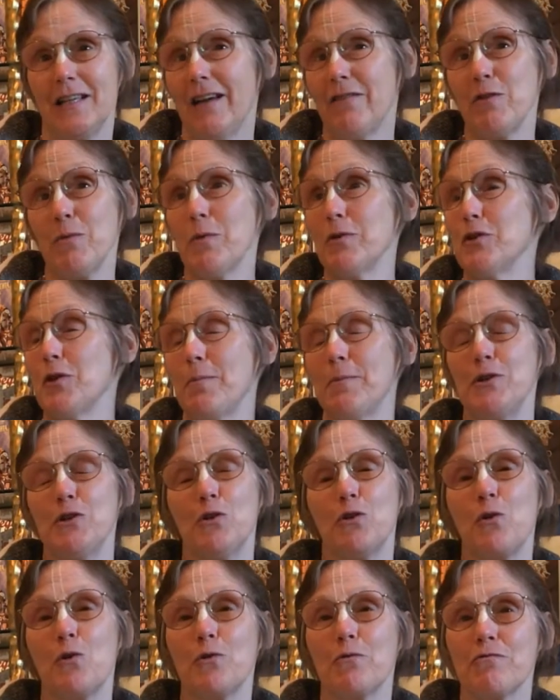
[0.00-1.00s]
Everywhere, I mean,
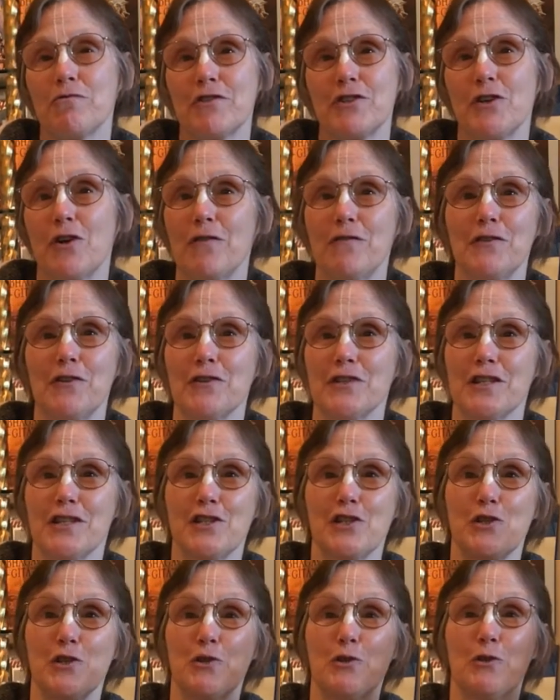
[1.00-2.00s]
you'll go to Vrindavan, see
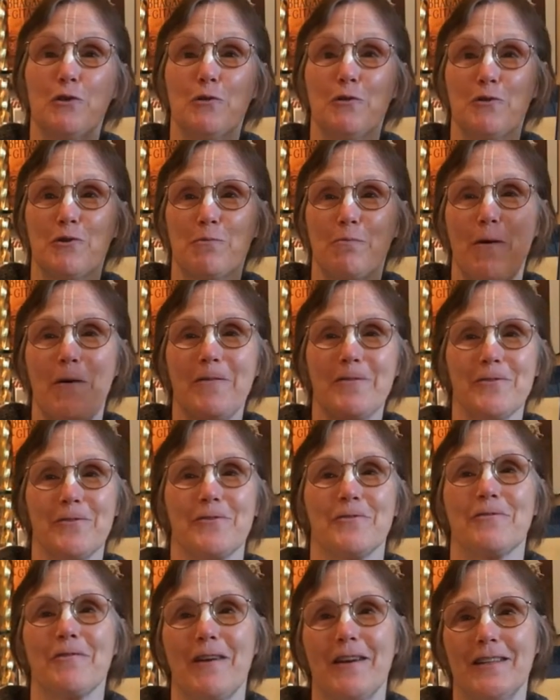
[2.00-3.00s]
those huge
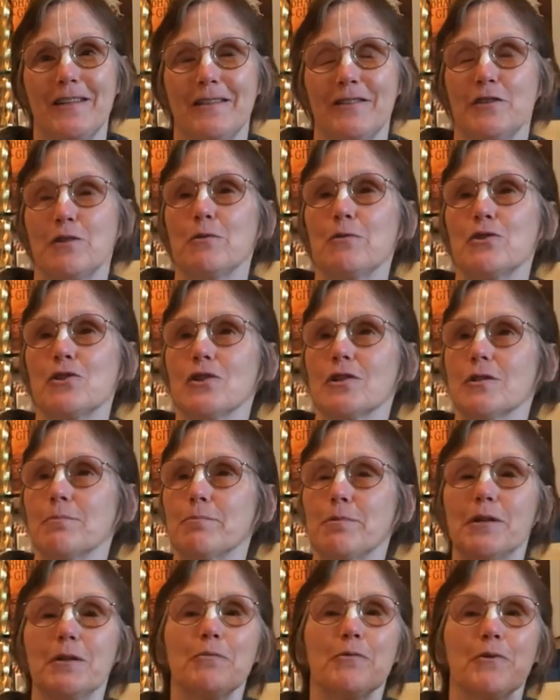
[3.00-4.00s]
posters, right? Huge
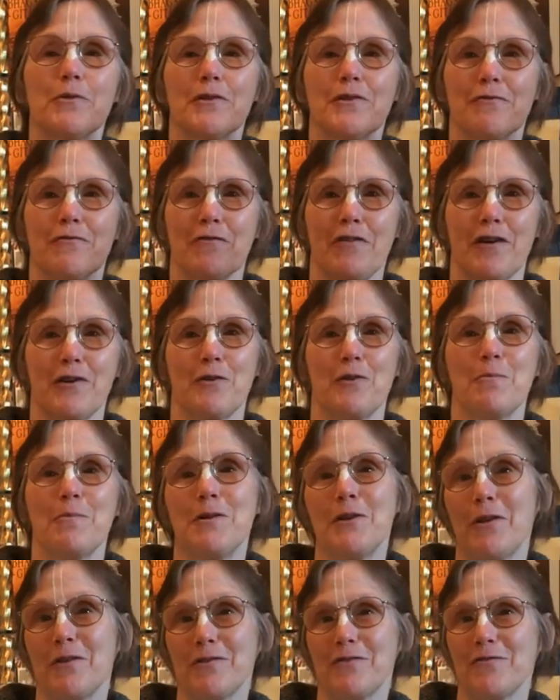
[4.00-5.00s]
billboards of Radha
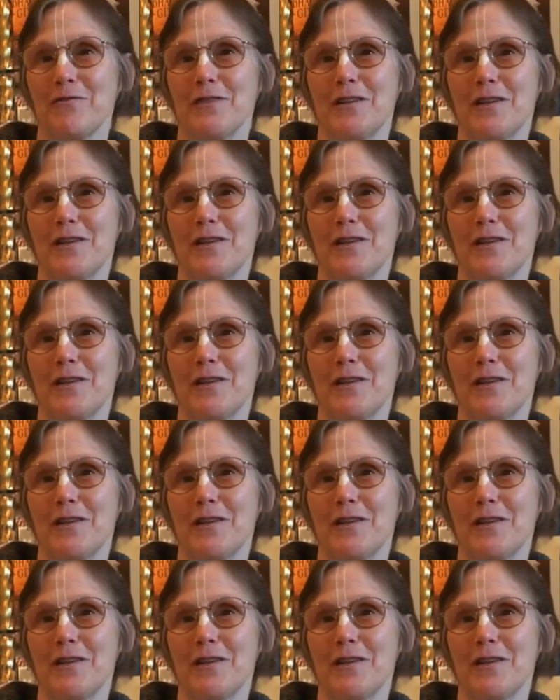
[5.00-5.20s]
Gopinath.